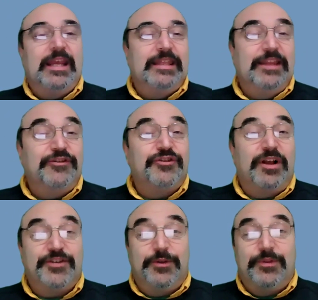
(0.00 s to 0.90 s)
Then there's
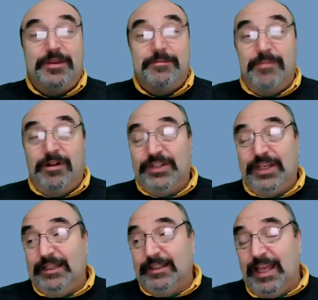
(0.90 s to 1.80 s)
also the
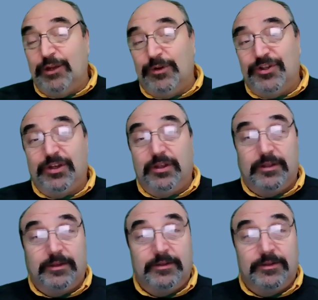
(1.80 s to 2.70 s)
multi-language
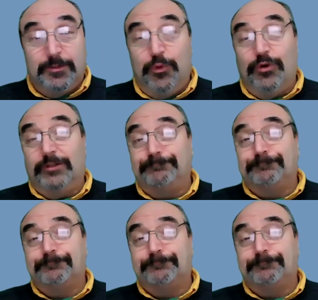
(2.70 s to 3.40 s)
support.